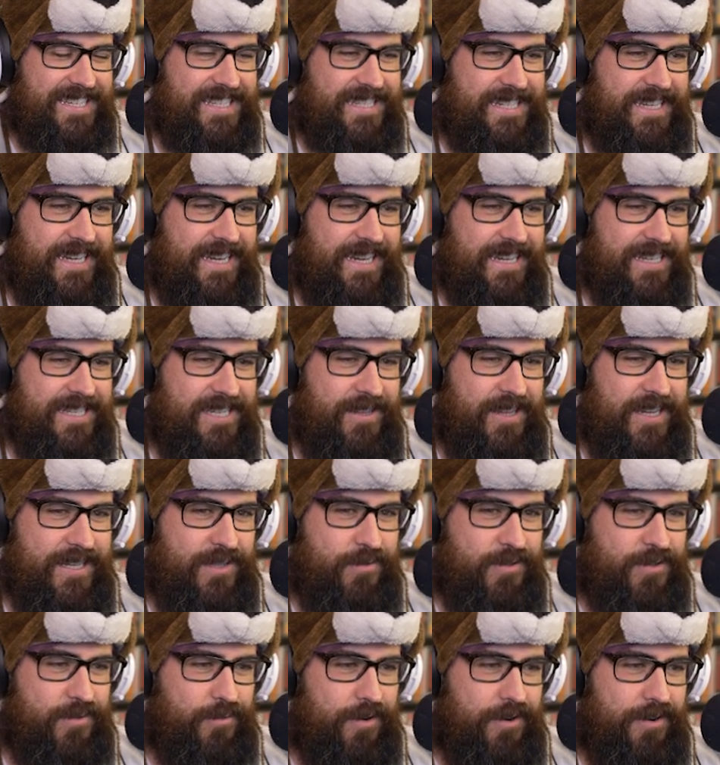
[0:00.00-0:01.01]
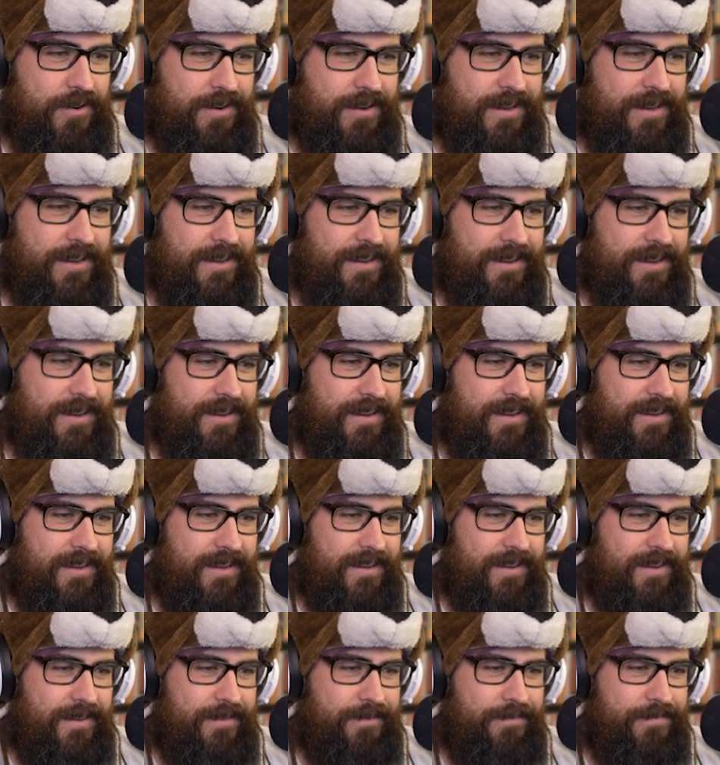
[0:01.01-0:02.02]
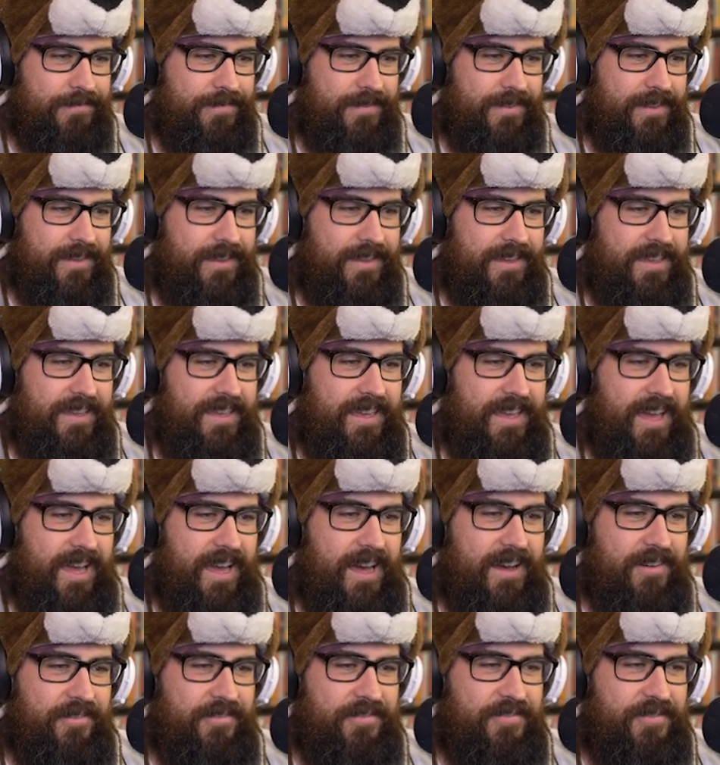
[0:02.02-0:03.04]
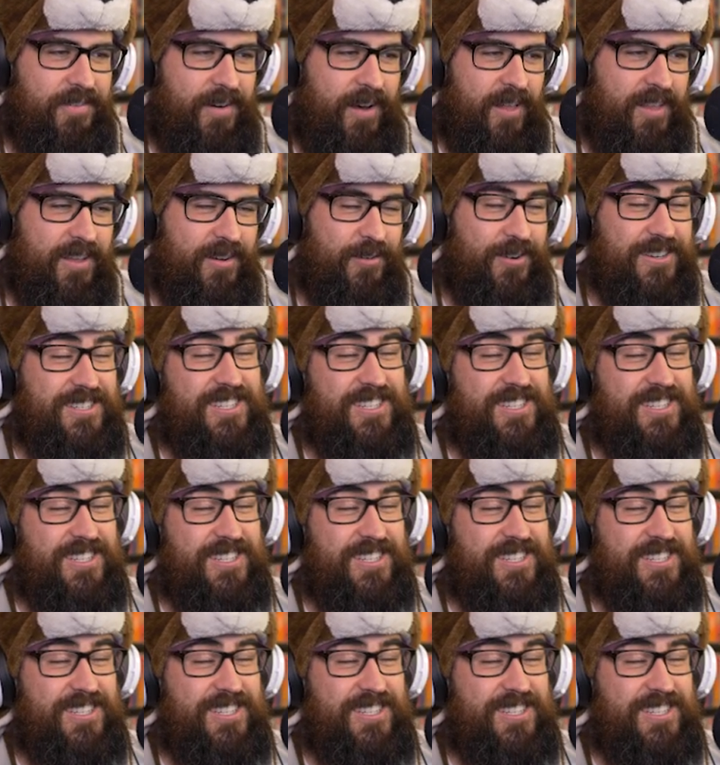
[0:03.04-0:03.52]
I see. So that's what's wrong. Yeah, I'm following.